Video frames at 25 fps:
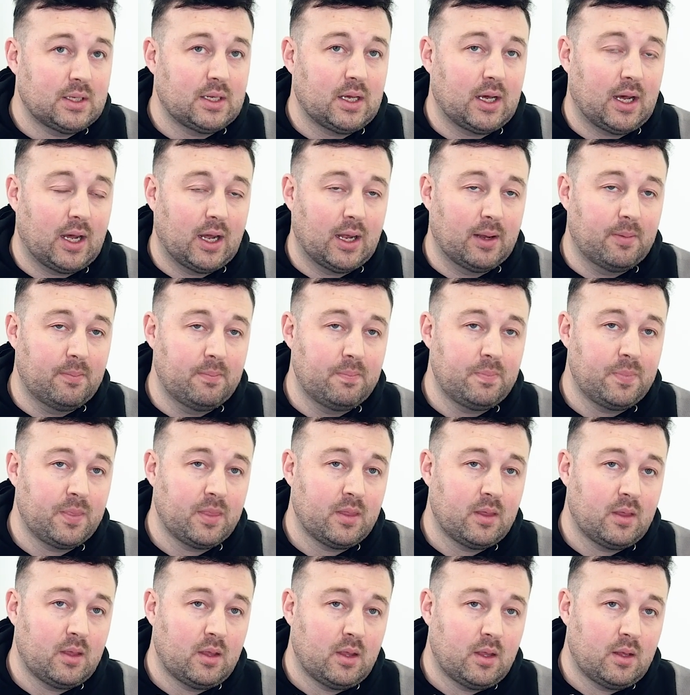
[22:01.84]

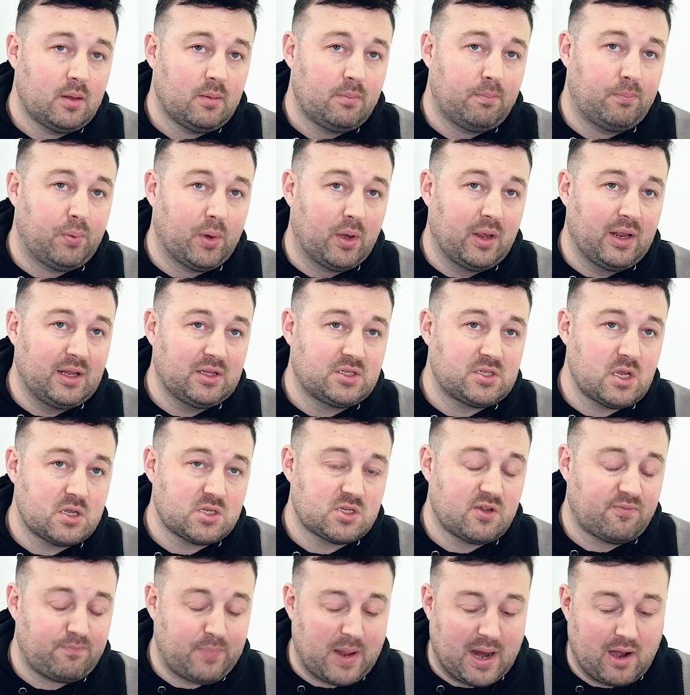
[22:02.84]
But in terms
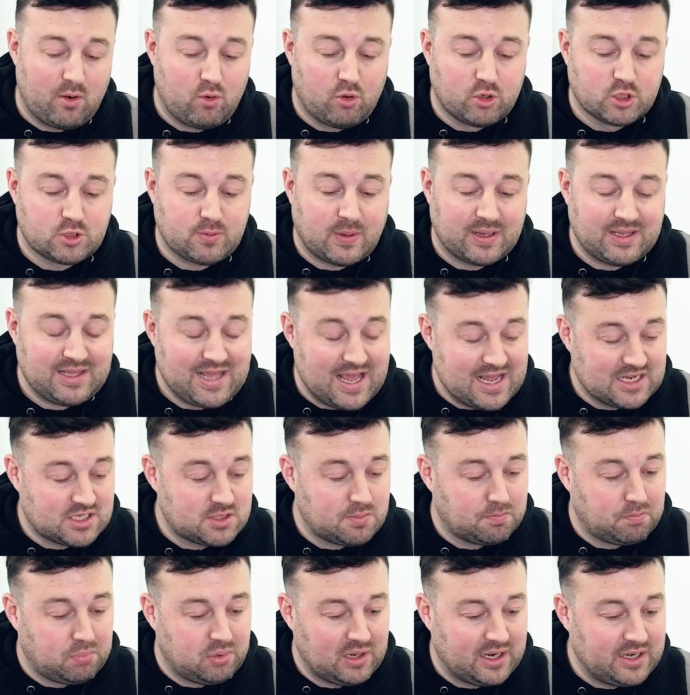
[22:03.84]
of Power Automate, yes,
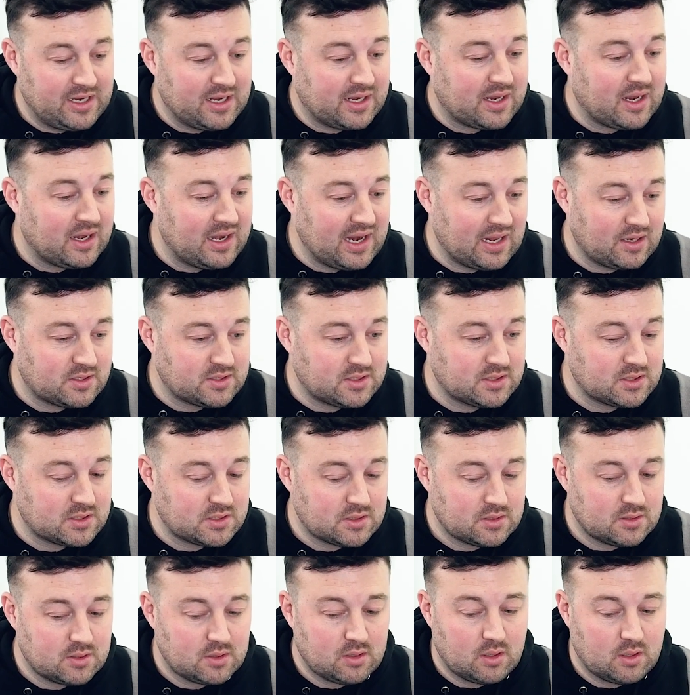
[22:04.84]
plenty of connectors.